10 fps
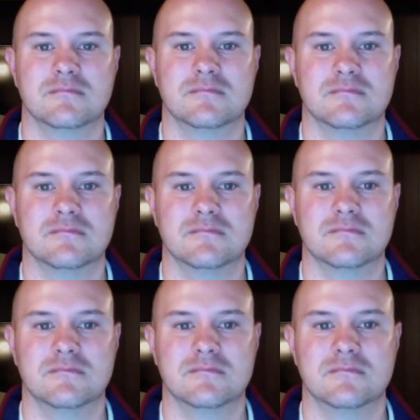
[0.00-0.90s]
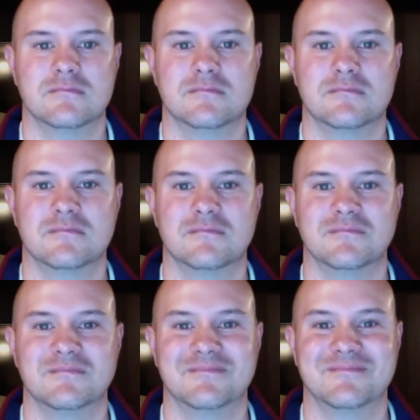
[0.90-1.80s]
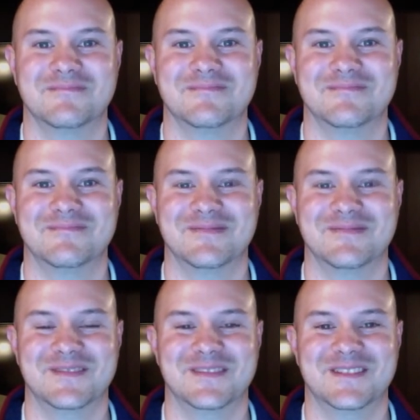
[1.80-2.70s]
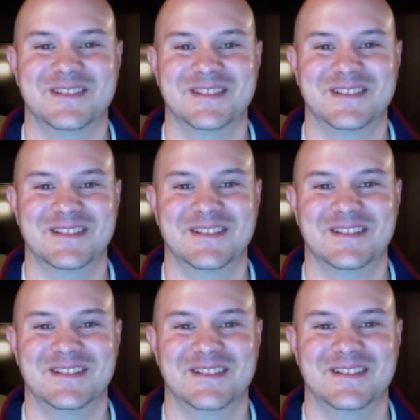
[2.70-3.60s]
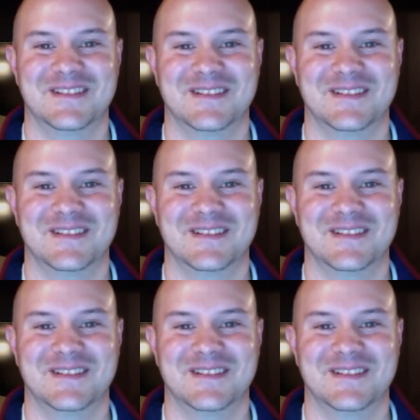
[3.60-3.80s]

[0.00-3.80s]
(silent)